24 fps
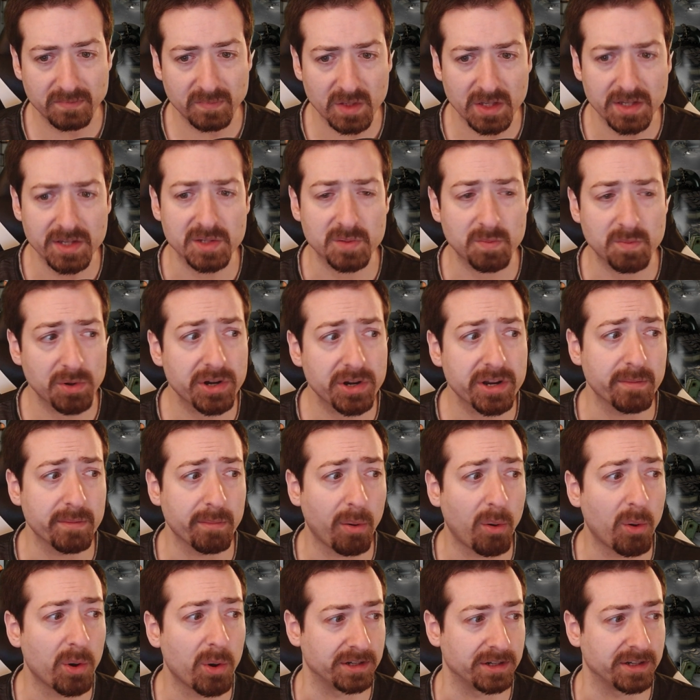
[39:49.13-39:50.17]
is pretty
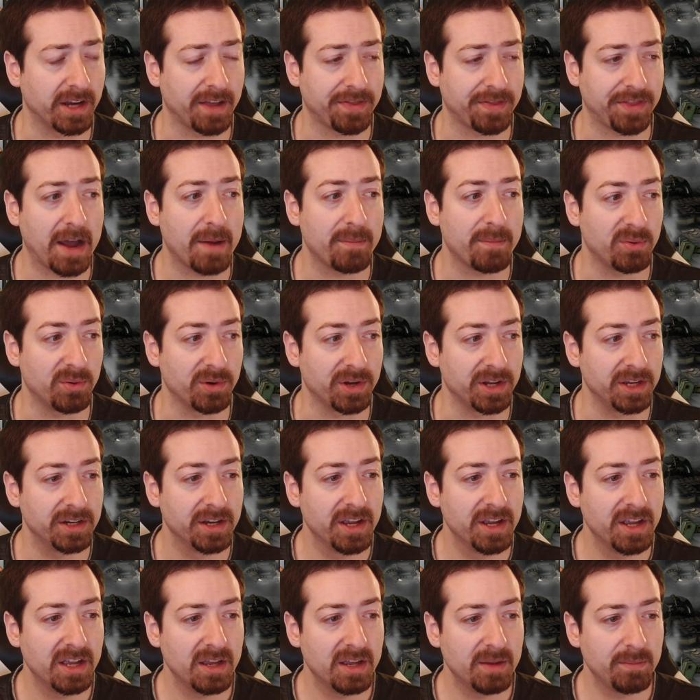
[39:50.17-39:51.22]
important at that point,
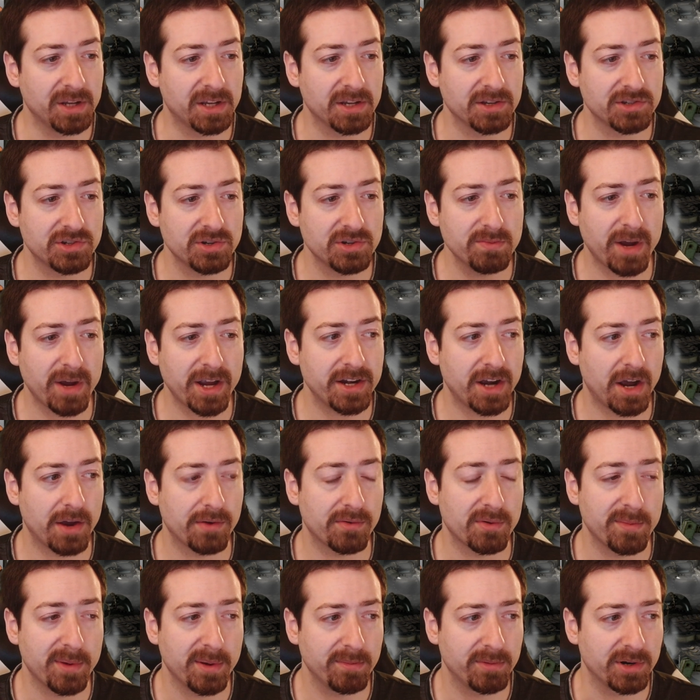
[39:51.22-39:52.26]
because you might not
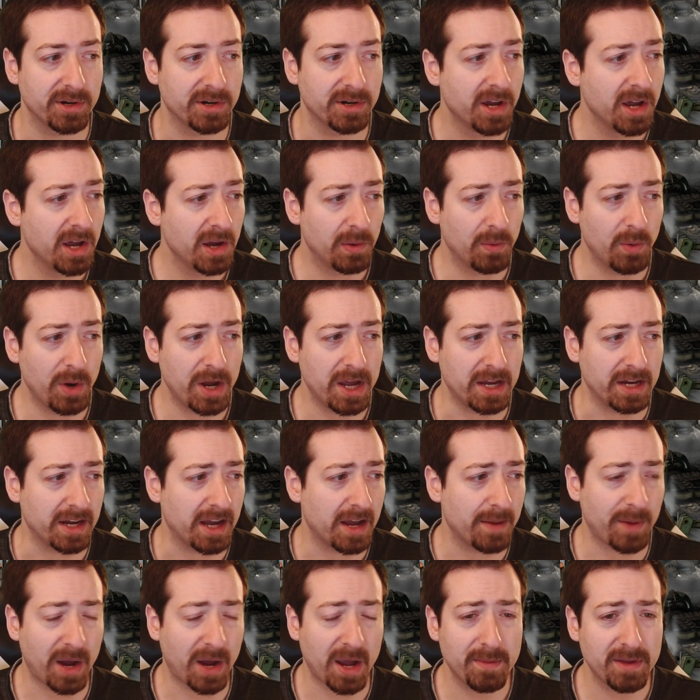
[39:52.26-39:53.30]
remember, wait,
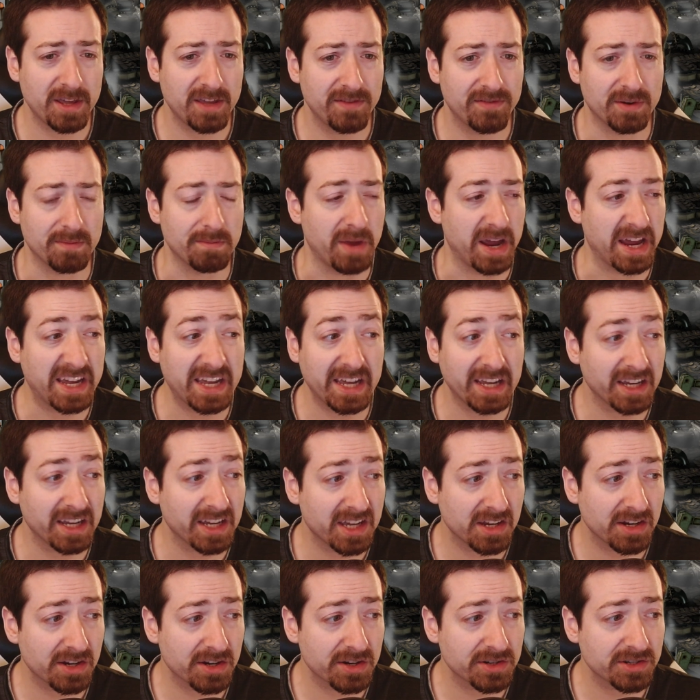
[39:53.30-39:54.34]
am I even making
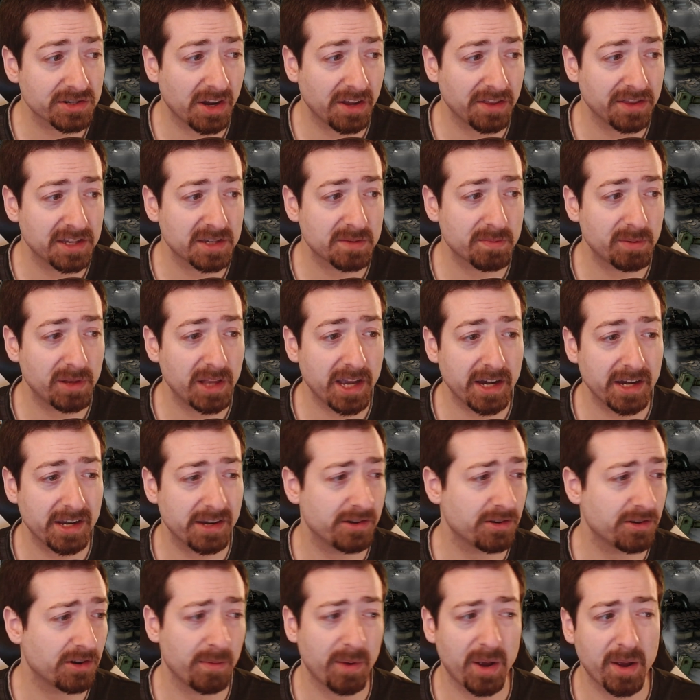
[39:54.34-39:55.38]
gears on this planet,
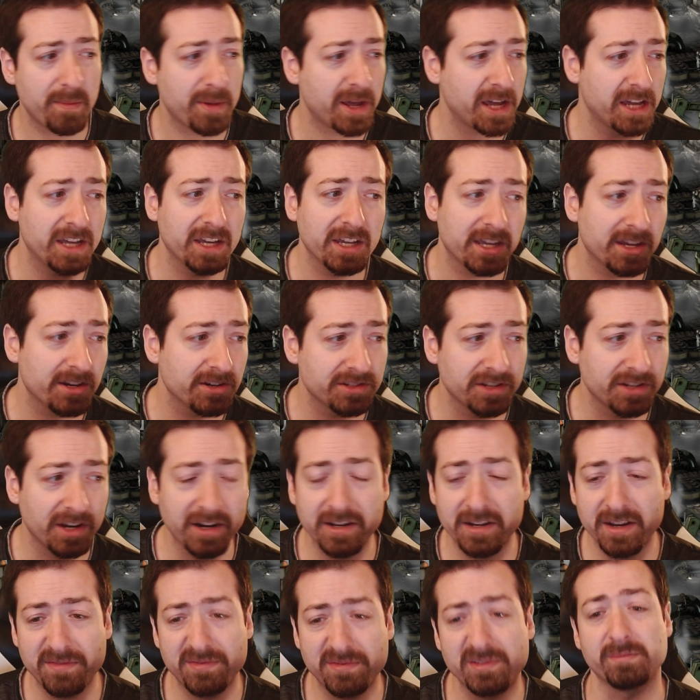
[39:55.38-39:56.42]
or am I making gears on
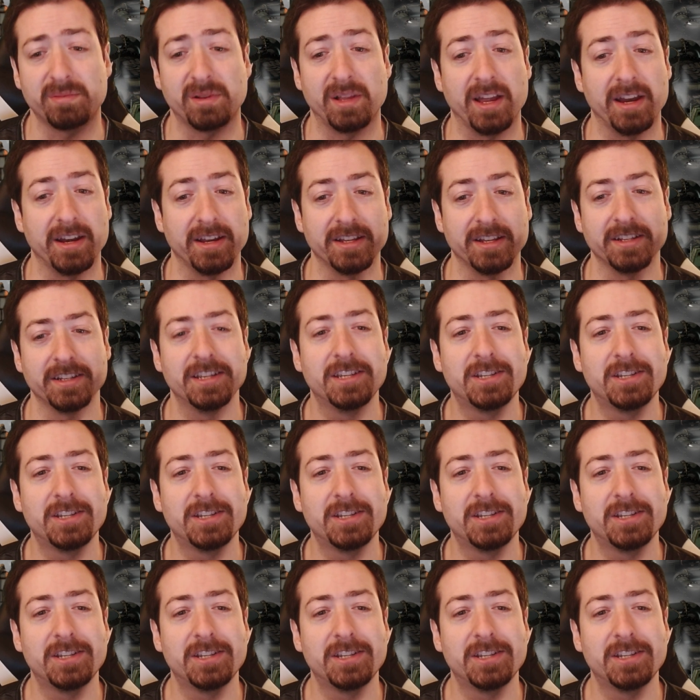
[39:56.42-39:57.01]
a different planet?